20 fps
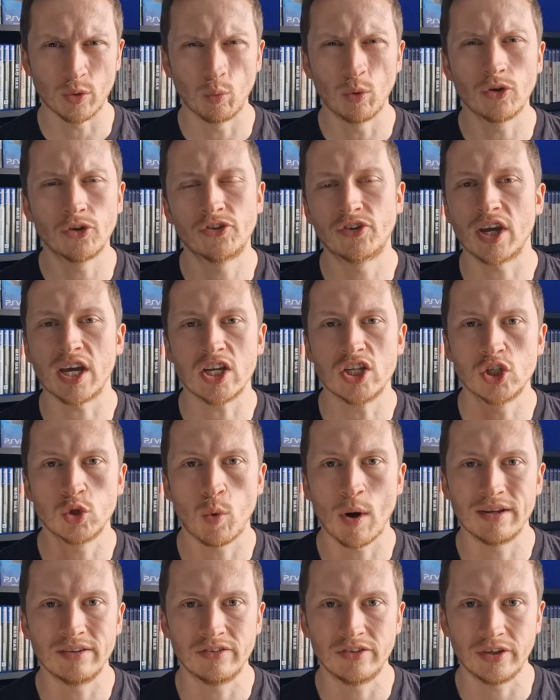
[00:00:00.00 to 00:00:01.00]
We'll say
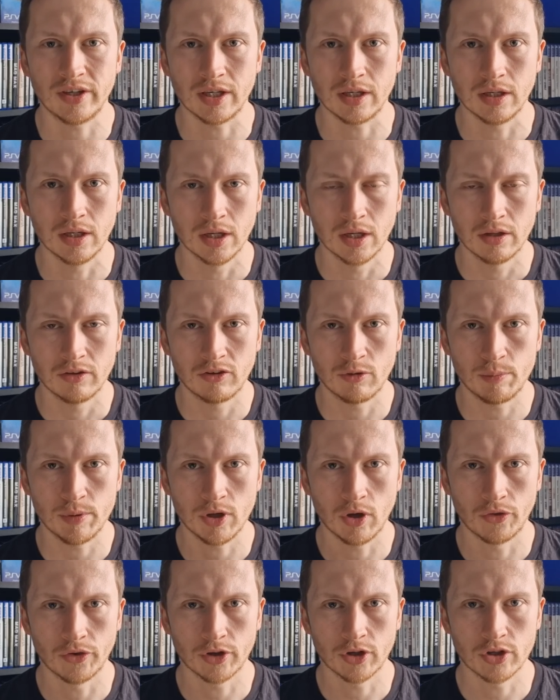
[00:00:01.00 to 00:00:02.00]
twenty to be
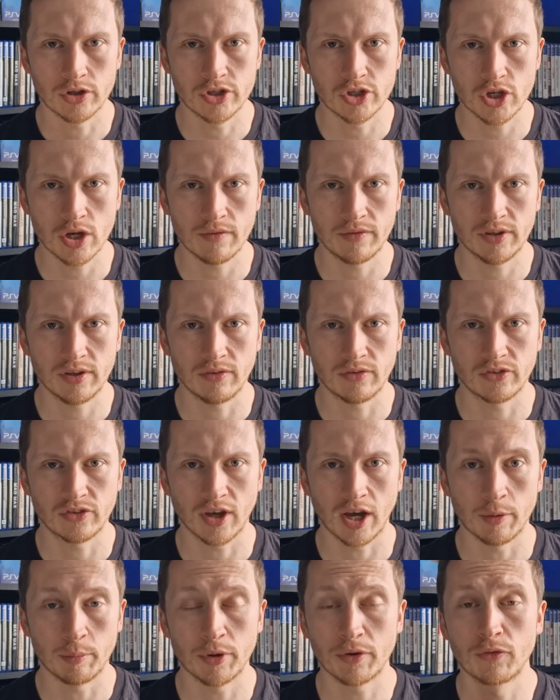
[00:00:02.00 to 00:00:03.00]
on the conservative
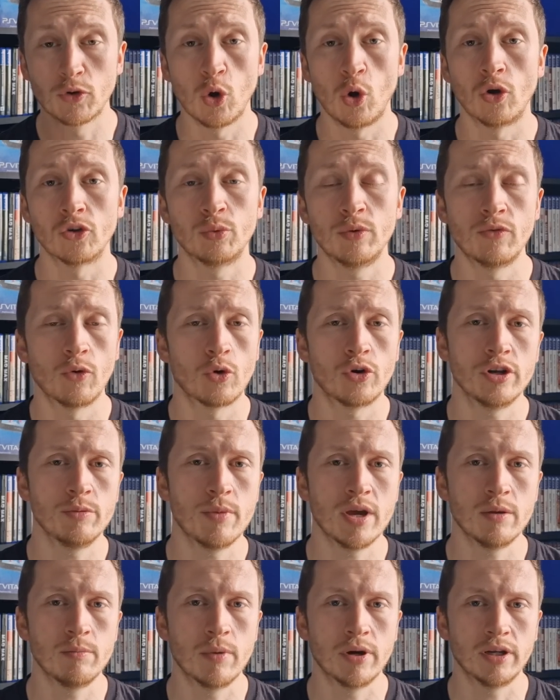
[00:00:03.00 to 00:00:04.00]
side. But of course, we've already
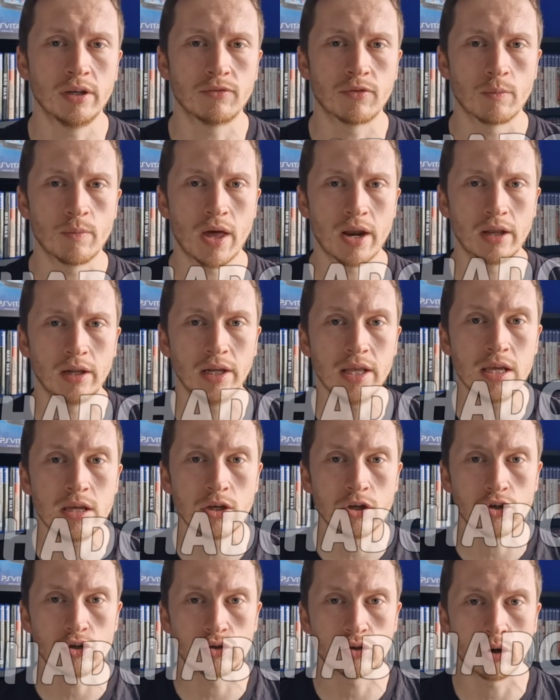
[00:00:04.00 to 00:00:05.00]
made money from that Elite
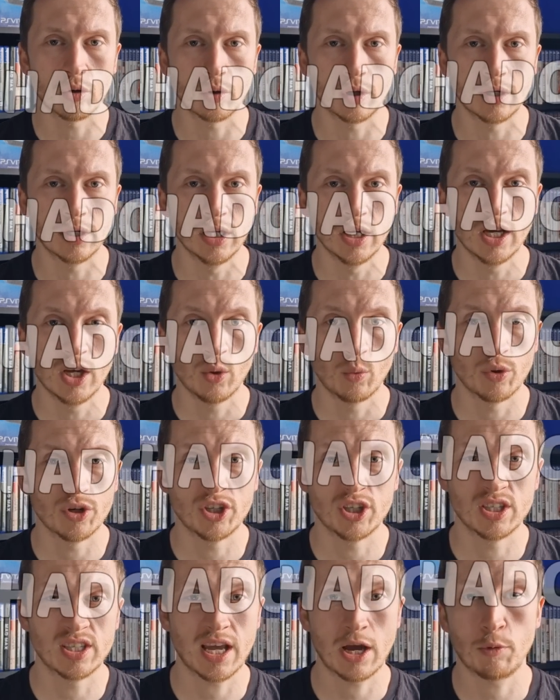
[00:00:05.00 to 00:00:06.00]
controller, which
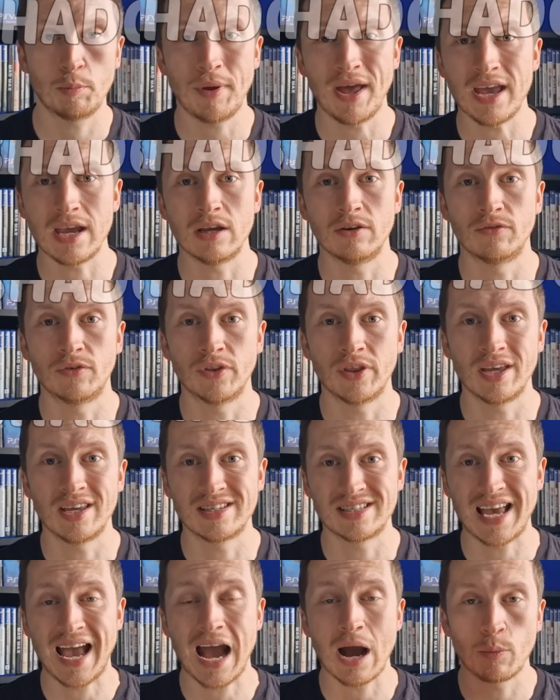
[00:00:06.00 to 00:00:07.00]
is now paid for
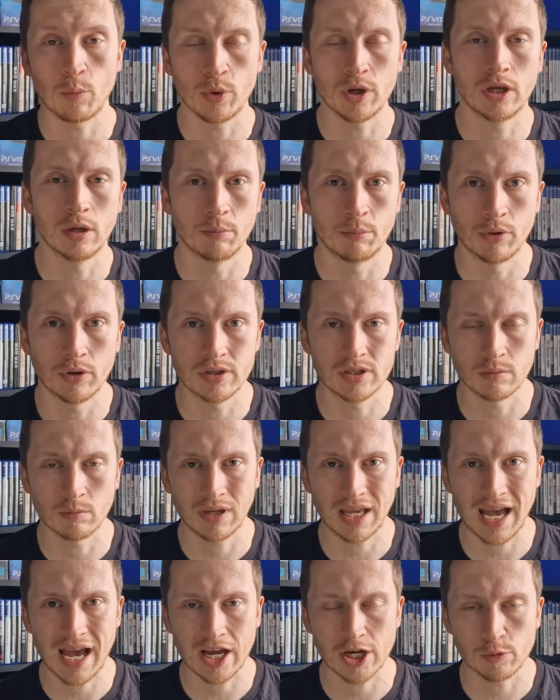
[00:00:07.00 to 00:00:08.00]
this, and we can put some
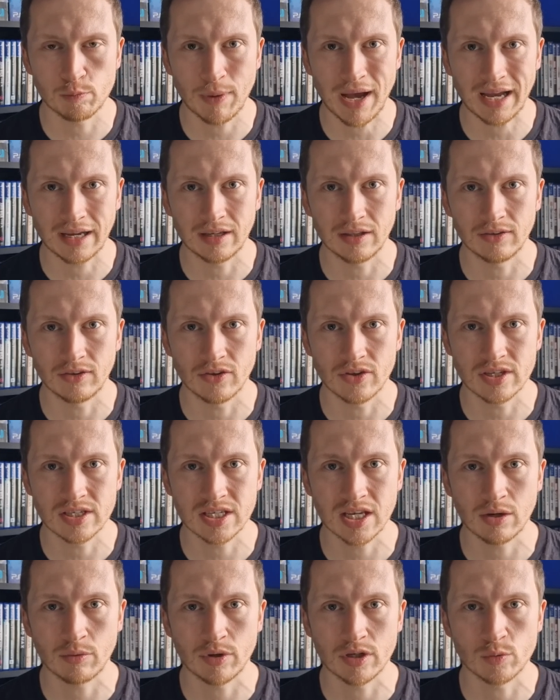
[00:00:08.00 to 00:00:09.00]
cash back into the
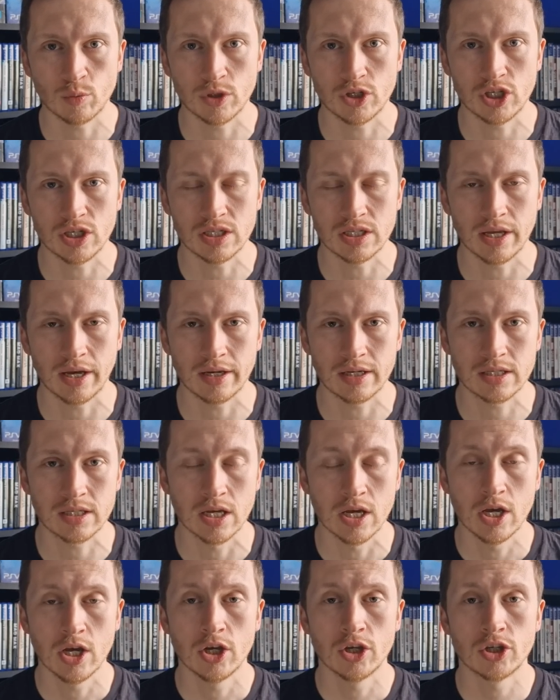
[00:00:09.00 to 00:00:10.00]
series, which is nice.
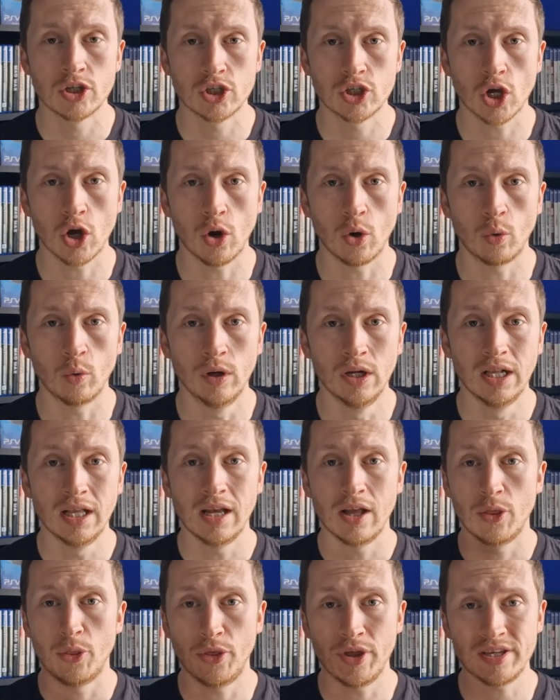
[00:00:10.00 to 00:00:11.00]
So
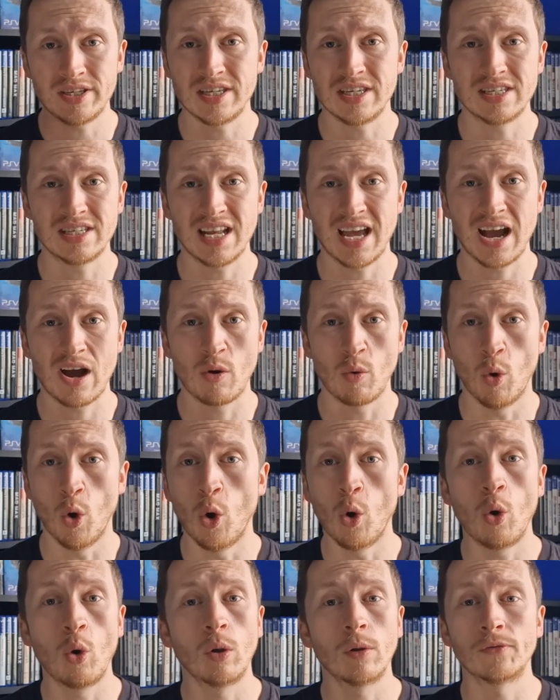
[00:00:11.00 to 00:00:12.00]
this is now
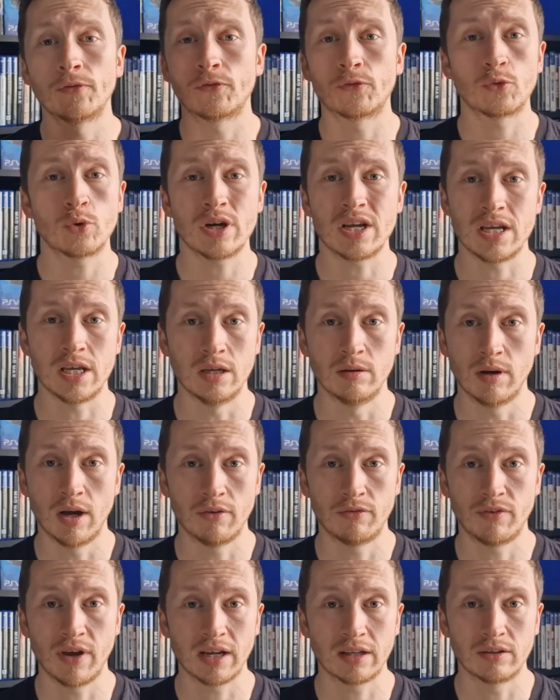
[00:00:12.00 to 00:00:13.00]
all free,
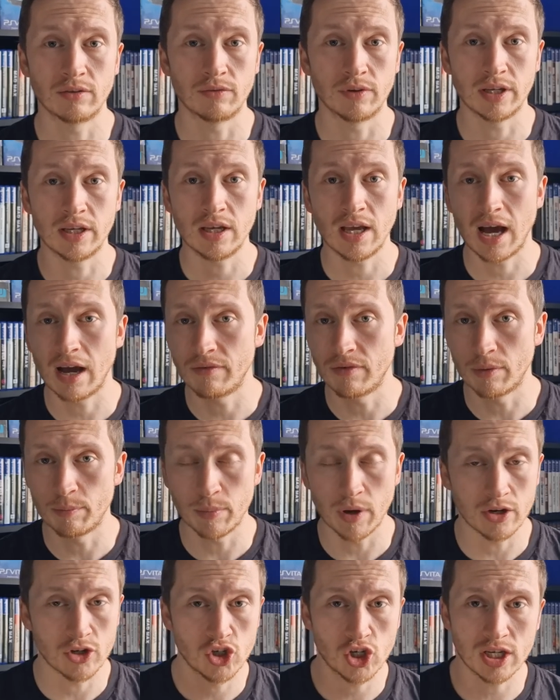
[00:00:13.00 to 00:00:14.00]
effectively. I've
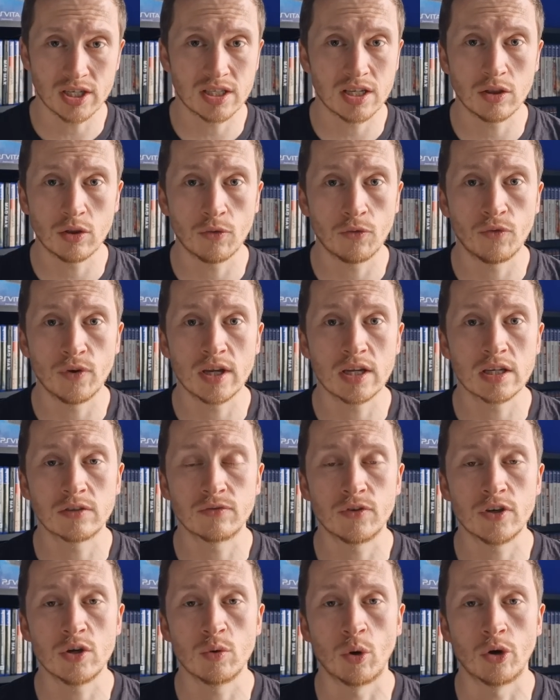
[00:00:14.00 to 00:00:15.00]
adjusted the figures
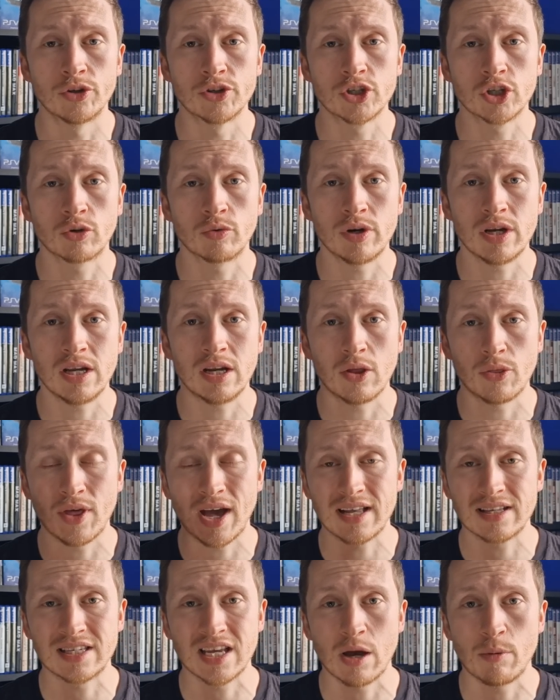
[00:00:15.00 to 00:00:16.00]
for you on screen.
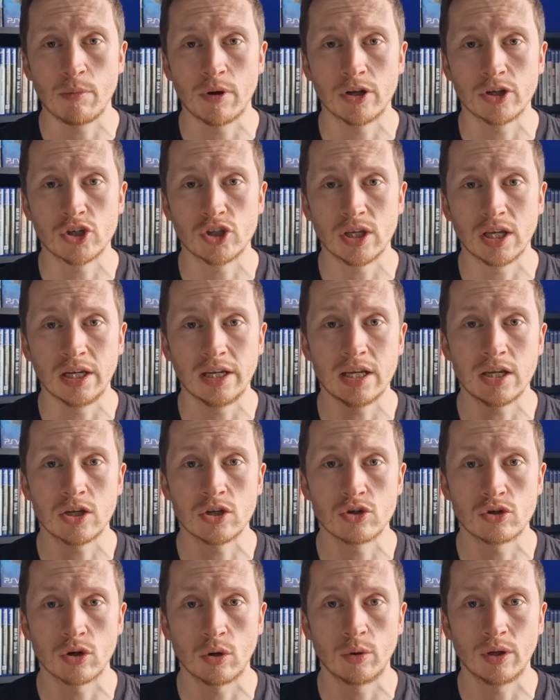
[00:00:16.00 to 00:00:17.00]
That's how much the Elite
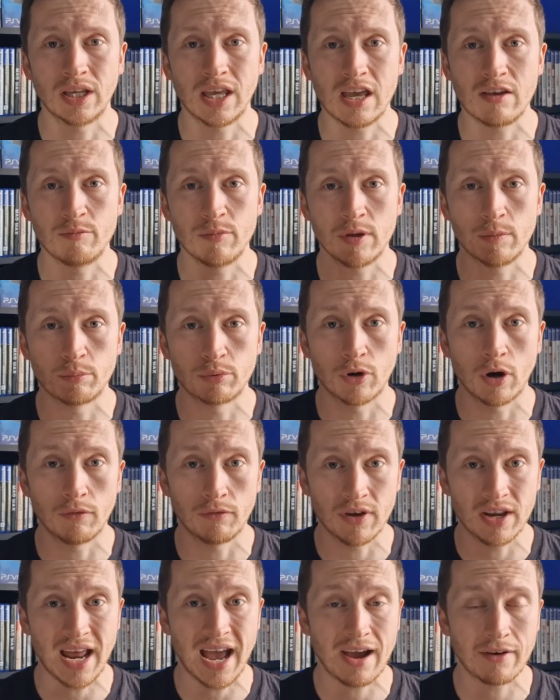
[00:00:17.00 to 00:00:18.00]
controller gave me in
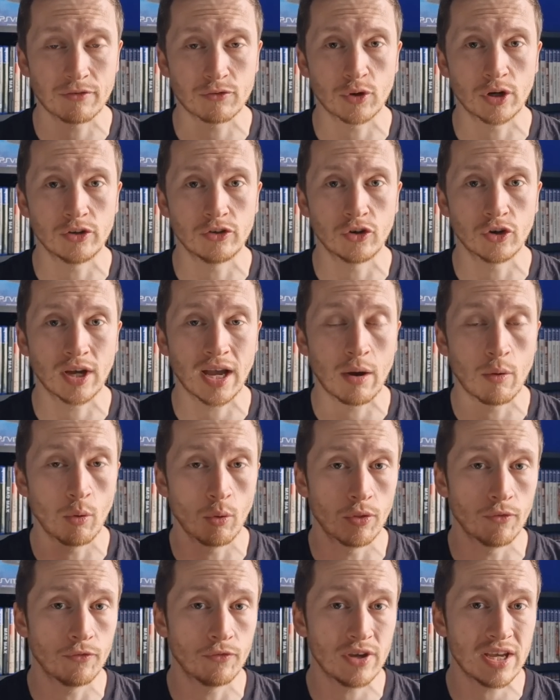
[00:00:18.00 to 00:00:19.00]
profit after I took out
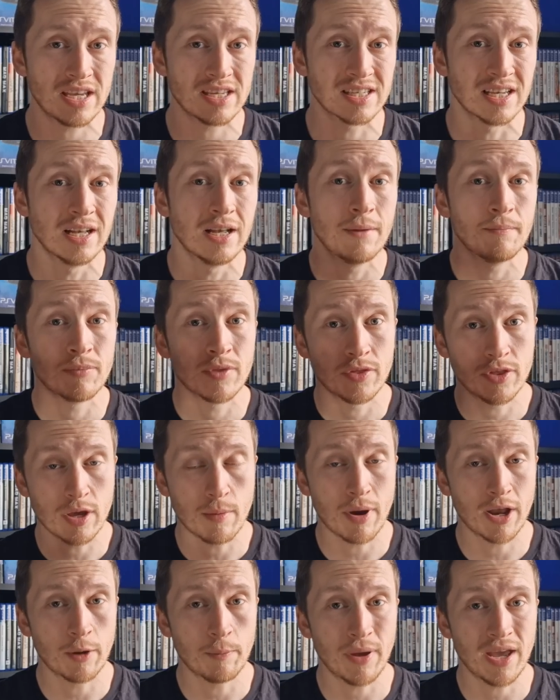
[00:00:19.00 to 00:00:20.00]
all the fees, the
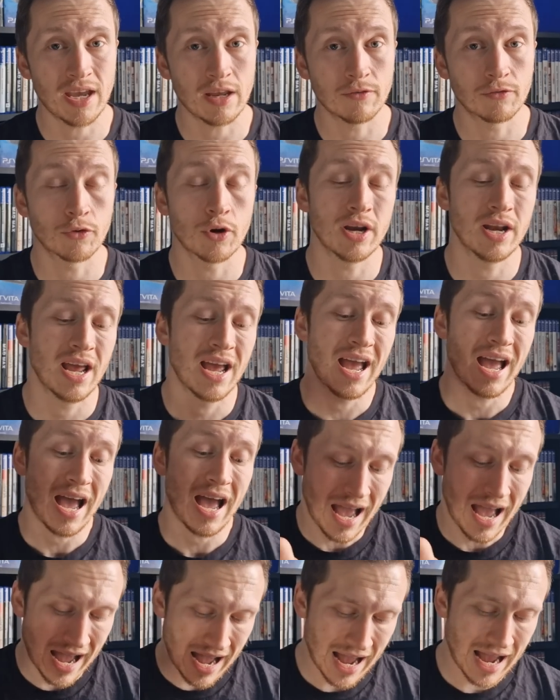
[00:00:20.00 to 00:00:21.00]
amount I paid for it,
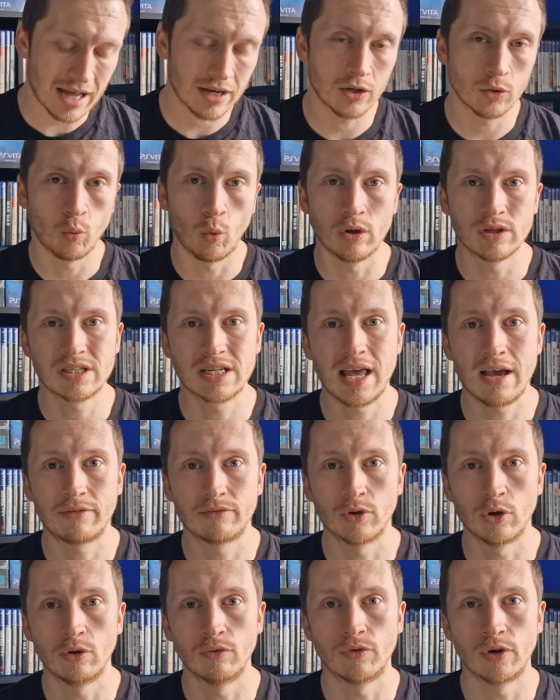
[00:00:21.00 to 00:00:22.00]
and what's
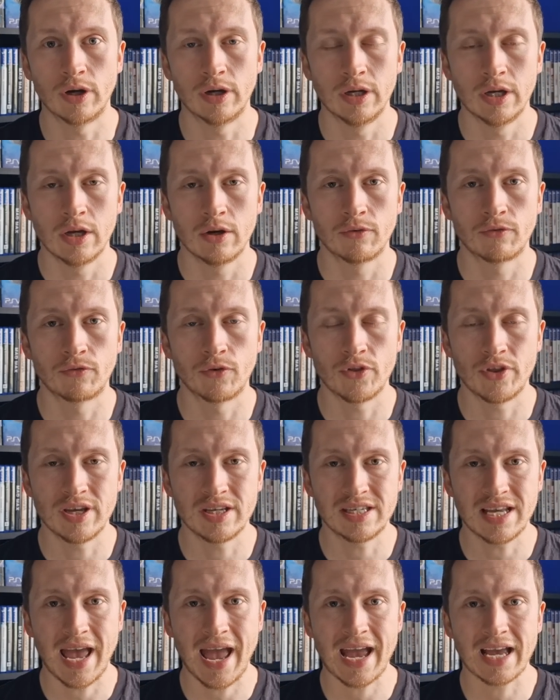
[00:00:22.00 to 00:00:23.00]
left over for
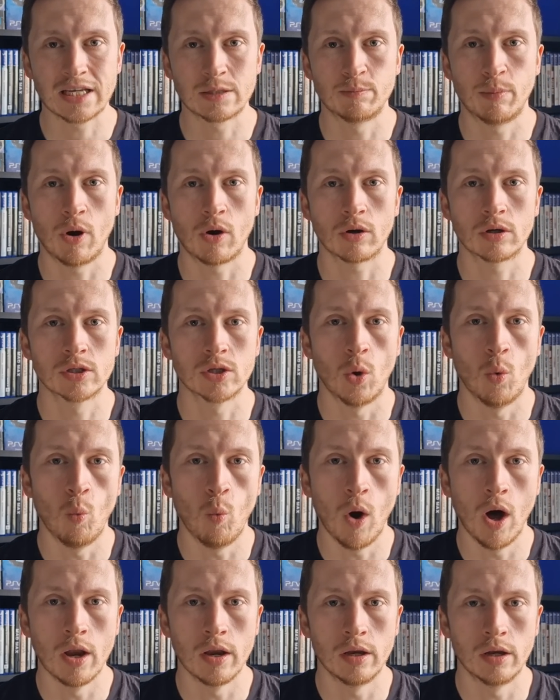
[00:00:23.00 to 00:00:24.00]
this Xbox
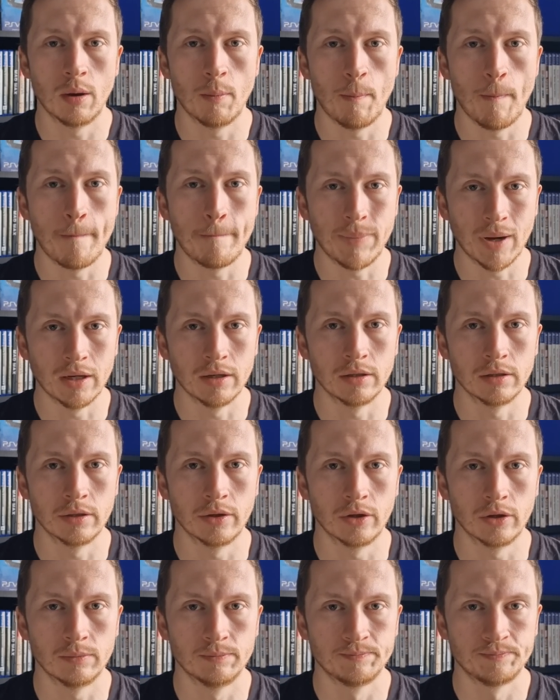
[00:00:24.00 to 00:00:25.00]
One
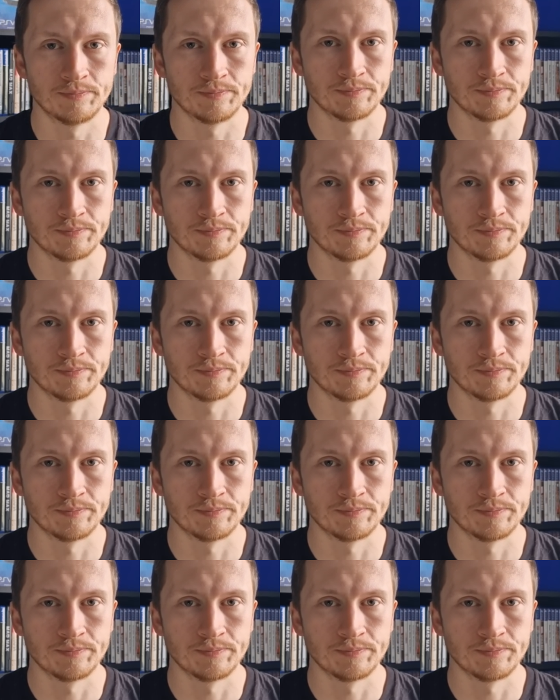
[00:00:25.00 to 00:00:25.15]
bundle.